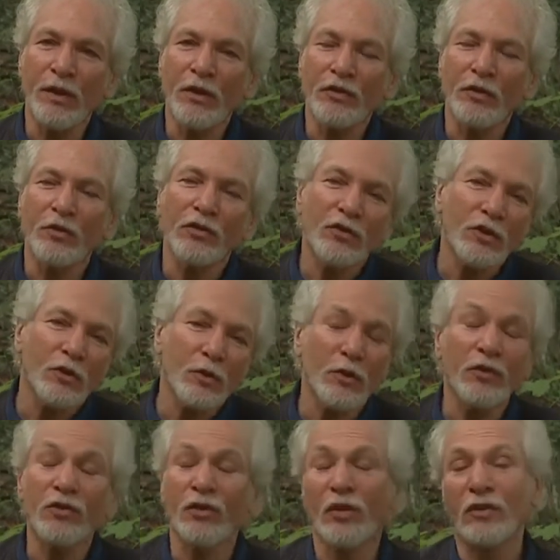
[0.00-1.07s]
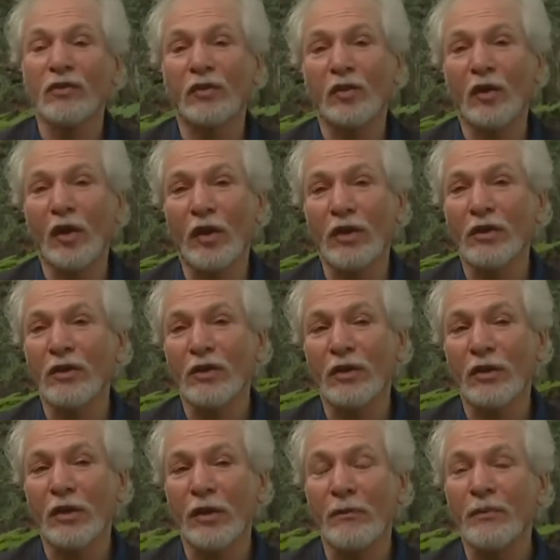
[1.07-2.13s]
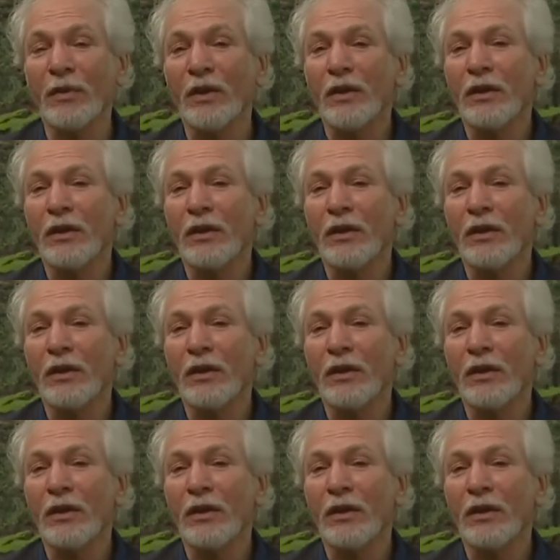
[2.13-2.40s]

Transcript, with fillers: So this includes things like um,